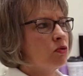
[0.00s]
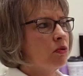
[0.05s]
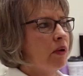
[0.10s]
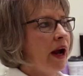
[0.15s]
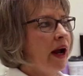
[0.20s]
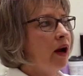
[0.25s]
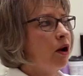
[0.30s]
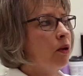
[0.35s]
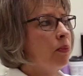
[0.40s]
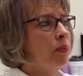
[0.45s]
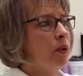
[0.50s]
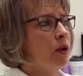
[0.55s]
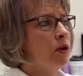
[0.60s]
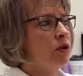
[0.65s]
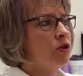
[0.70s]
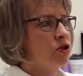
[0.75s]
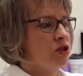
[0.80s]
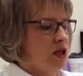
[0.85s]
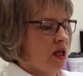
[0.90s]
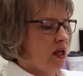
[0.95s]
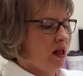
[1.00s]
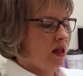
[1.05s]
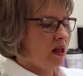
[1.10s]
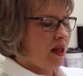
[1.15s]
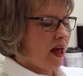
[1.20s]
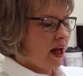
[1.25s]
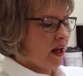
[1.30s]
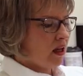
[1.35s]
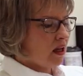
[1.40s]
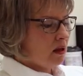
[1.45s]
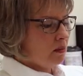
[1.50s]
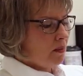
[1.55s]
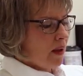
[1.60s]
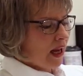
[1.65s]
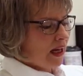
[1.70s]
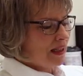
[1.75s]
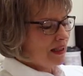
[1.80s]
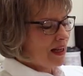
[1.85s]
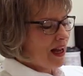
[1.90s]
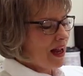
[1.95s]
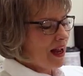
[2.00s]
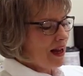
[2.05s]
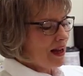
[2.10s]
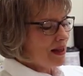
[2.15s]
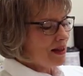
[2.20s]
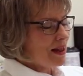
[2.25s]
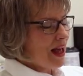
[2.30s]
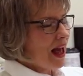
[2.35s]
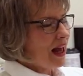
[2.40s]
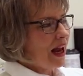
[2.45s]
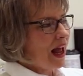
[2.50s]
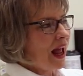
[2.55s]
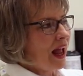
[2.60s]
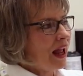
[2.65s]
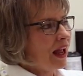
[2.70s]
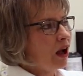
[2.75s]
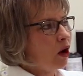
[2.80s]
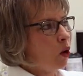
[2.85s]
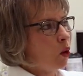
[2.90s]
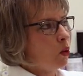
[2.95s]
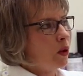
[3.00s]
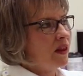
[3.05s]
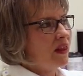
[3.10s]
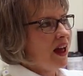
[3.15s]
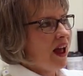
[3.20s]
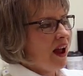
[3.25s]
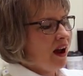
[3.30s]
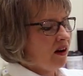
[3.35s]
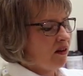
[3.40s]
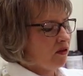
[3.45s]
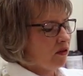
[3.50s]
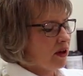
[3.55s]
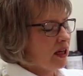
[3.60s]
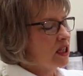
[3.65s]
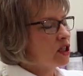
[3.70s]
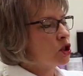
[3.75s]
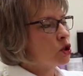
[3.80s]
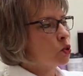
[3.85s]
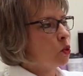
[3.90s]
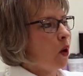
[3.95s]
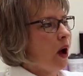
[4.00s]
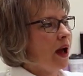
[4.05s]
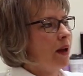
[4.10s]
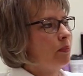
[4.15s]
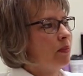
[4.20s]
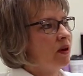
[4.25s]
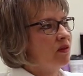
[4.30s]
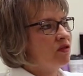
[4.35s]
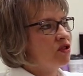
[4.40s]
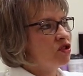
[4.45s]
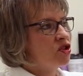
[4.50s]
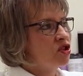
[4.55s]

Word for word: rare person that could maintain that angle with every swipe of the